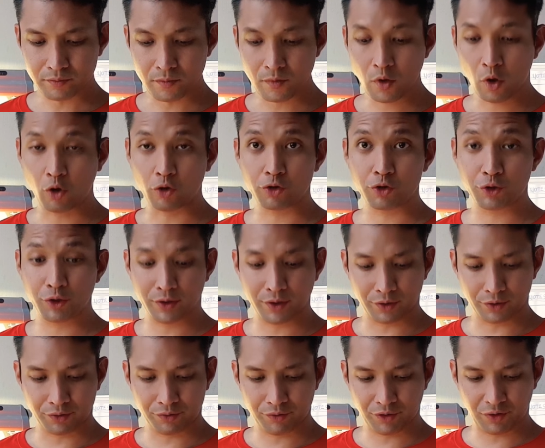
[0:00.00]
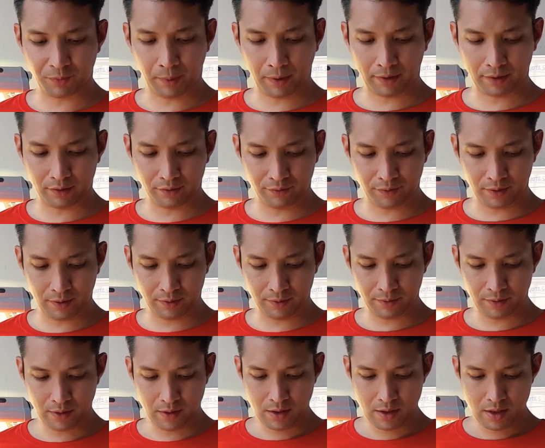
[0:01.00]
or sugars respectively.
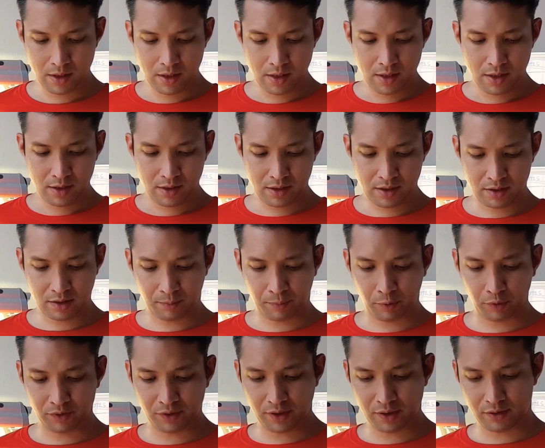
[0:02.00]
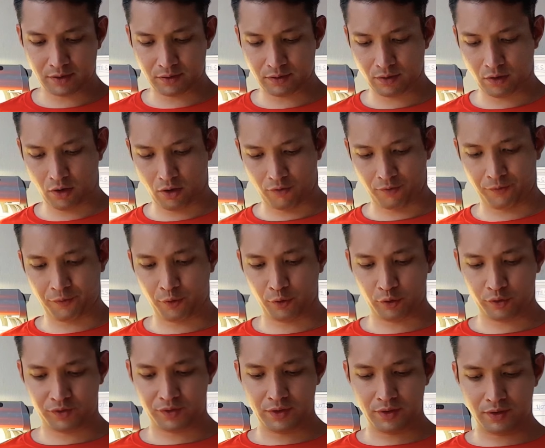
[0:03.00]
Since the process of
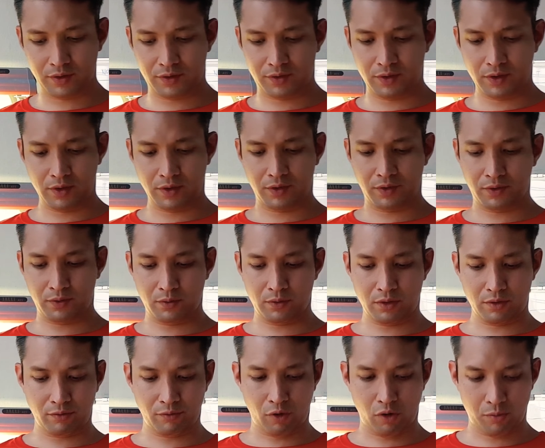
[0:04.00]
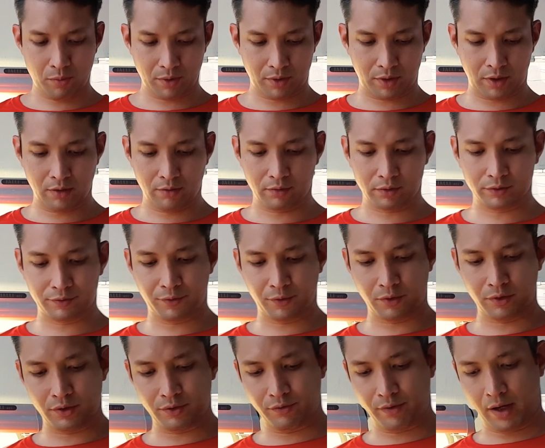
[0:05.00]
photosynthesis, the raw material for
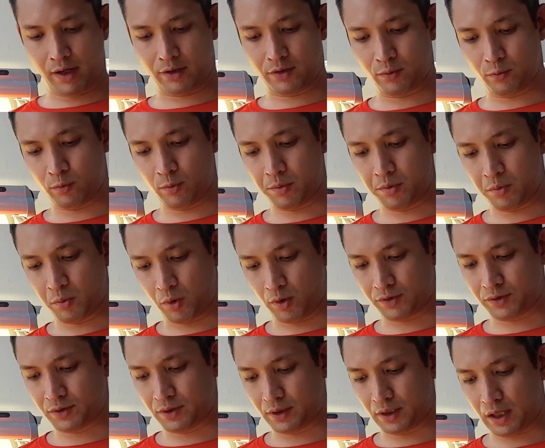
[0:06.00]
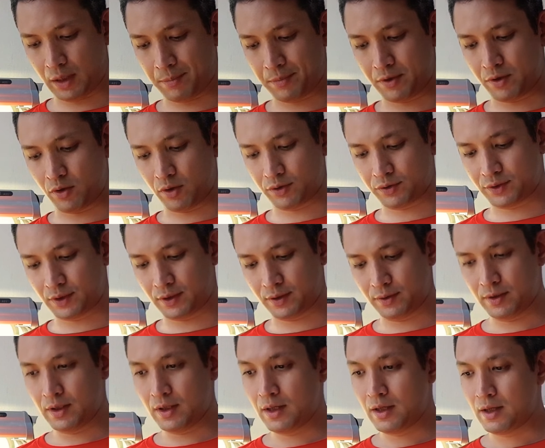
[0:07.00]
the reaction will be water and carbon dioxide,
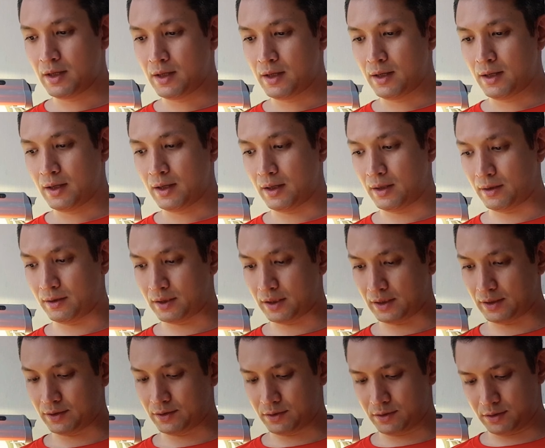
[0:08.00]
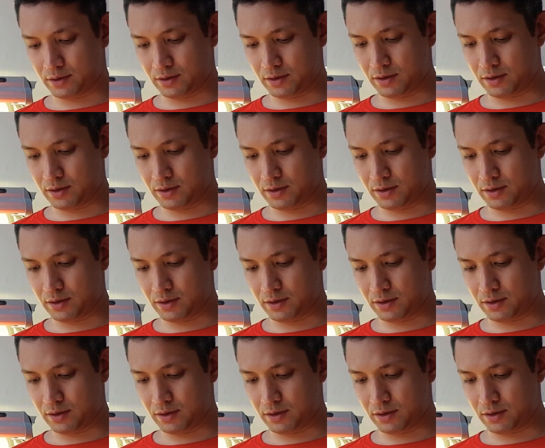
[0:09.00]
and thus